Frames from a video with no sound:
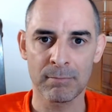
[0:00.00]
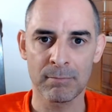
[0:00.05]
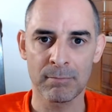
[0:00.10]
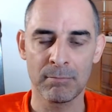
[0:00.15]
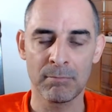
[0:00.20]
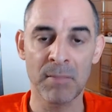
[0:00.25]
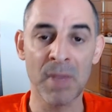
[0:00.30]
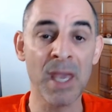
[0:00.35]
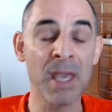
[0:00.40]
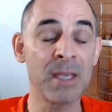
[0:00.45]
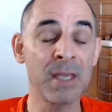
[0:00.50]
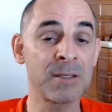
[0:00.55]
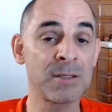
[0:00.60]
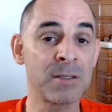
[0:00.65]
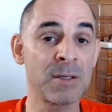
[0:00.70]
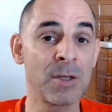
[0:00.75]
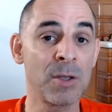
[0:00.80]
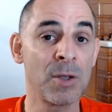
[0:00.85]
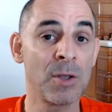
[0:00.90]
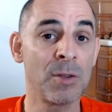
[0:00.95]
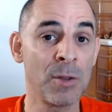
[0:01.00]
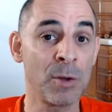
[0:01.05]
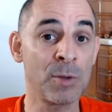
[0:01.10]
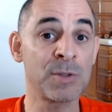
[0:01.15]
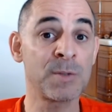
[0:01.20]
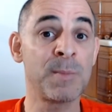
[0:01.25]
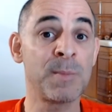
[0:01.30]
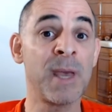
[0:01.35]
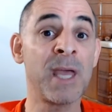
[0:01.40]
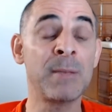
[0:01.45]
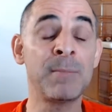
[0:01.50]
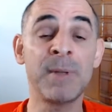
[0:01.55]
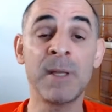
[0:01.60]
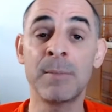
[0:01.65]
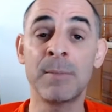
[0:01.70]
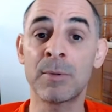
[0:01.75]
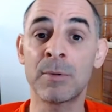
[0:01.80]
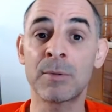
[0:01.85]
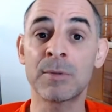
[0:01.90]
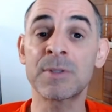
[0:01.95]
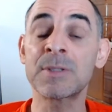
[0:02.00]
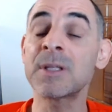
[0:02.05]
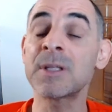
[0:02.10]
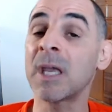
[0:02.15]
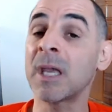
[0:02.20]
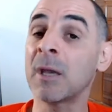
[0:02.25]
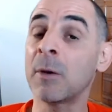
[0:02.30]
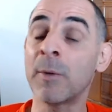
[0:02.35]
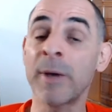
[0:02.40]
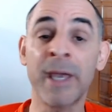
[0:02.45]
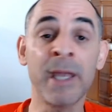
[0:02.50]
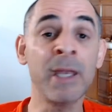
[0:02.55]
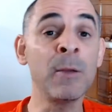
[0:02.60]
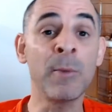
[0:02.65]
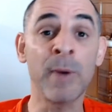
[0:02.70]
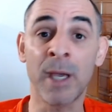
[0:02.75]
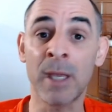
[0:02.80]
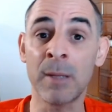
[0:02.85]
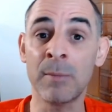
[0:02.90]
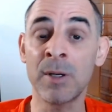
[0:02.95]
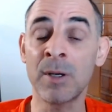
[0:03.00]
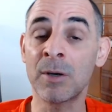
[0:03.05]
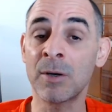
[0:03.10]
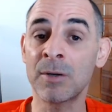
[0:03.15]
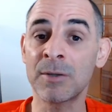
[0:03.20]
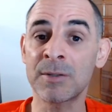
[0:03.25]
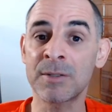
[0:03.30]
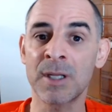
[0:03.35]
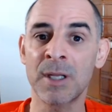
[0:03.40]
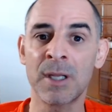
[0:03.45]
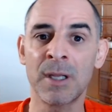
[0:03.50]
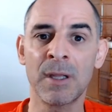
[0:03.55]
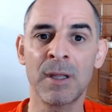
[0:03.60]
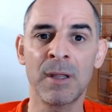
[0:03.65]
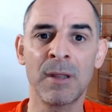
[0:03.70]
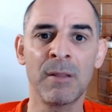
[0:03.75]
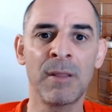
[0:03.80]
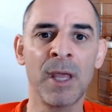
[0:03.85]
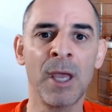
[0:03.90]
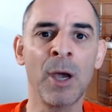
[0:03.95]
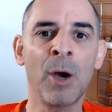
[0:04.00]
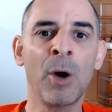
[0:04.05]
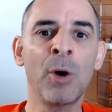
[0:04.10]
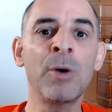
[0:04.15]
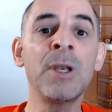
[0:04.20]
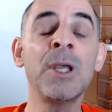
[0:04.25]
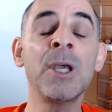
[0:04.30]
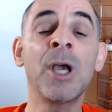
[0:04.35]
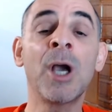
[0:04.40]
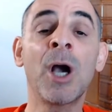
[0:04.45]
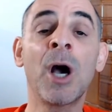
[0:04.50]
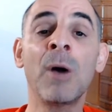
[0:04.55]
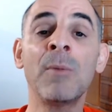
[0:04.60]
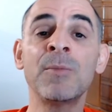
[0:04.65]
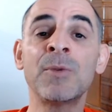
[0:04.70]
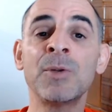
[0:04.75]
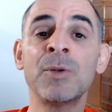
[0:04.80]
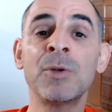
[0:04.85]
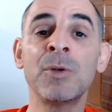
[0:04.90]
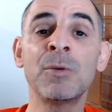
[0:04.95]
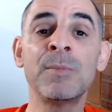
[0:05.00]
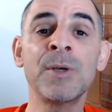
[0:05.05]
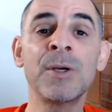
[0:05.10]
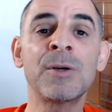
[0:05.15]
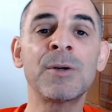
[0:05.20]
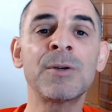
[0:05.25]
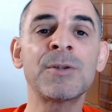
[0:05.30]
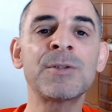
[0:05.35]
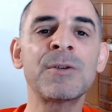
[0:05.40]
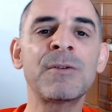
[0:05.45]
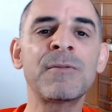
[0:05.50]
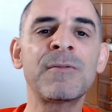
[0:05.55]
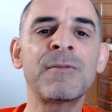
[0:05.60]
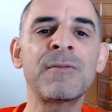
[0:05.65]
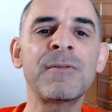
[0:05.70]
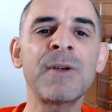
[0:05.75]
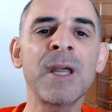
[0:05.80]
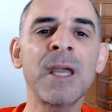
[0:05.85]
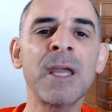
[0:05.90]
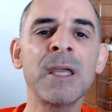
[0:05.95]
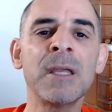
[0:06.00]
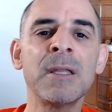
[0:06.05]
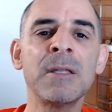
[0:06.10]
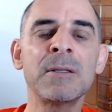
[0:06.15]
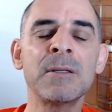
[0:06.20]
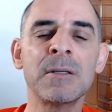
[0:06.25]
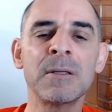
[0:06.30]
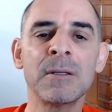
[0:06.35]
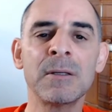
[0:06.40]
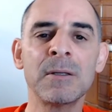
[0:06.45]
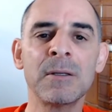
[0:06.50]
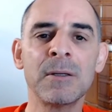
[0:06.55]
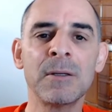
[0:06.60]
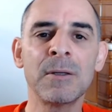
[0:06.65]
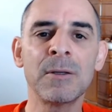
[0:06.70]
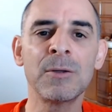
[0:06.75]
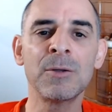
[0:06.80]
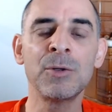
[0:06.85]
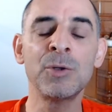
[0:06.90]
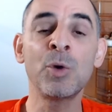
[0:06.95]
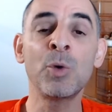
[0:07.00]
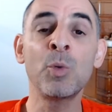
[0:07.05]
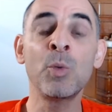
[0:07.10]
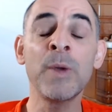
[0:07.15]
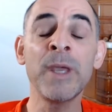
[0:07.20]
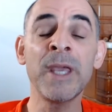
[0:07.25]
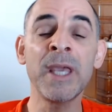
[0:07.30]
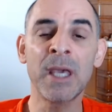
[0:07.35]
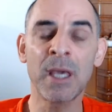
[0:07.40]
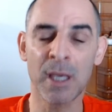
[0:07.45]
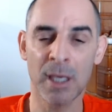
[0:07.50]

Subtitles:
makes those bad people staying away anyway, because they only come to you because you're afraid, you're weak,